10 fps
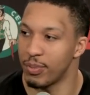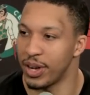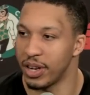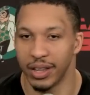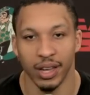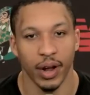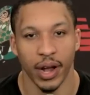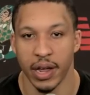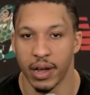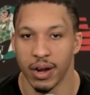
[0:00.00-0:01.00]
He's been in the league for
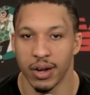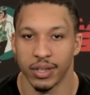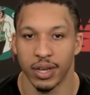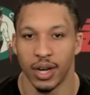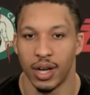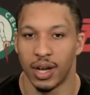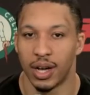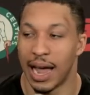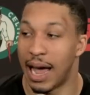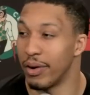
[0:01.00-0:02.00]
eight years,
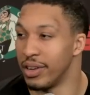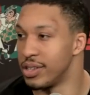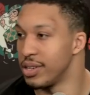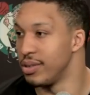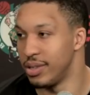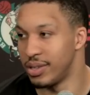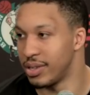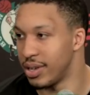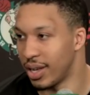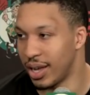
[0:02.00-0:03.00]
hounding dudes,
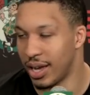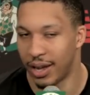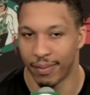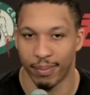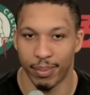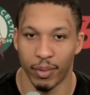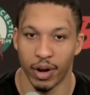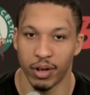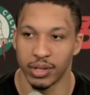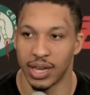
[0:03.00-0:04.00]
and been one
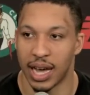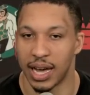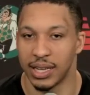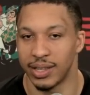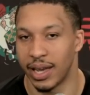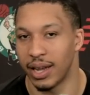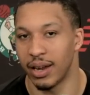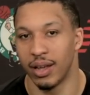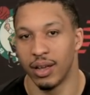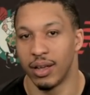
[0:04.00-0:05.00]
of those guys that
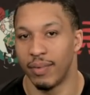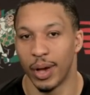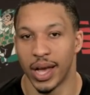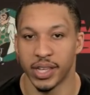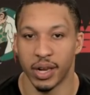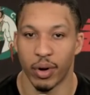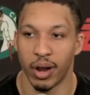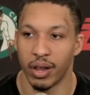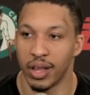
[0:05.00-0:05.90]
if you ask anyone in the